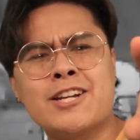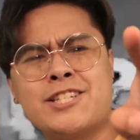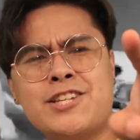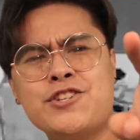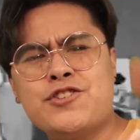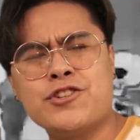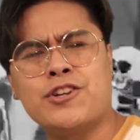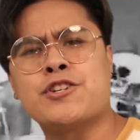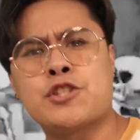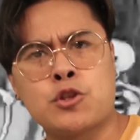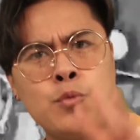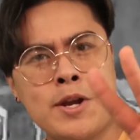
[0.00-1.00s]
gonna teach you
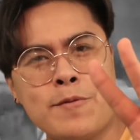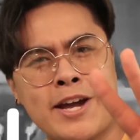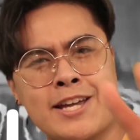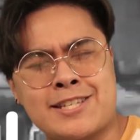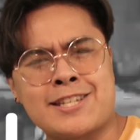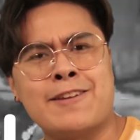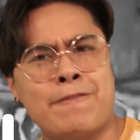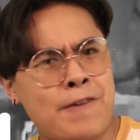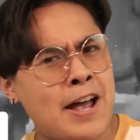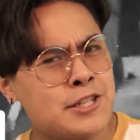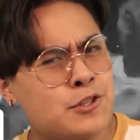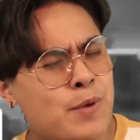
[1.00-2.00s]
nerds 3 ways. The
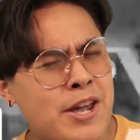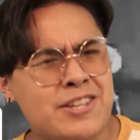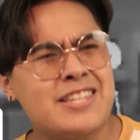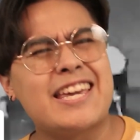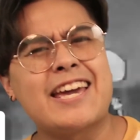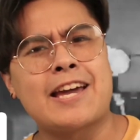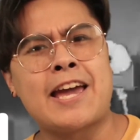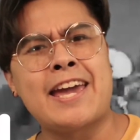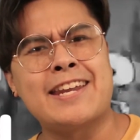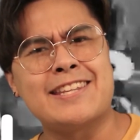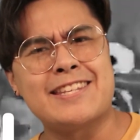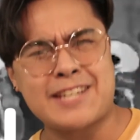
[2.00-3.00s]
fastest way you can get
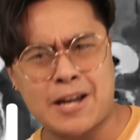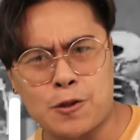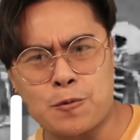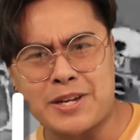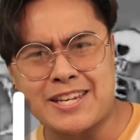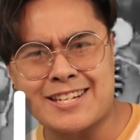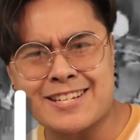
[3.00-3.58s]
candy this Halloween.